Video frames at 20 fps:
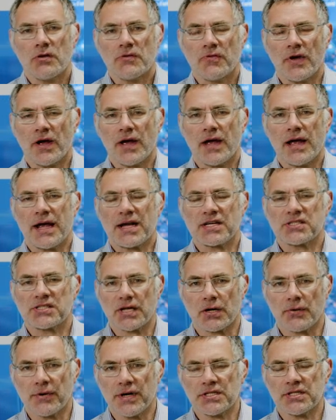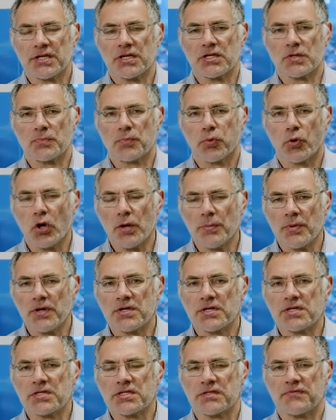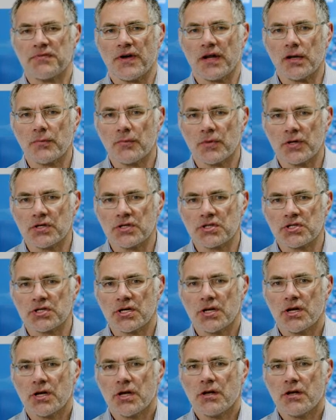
for accelerating deployment, development,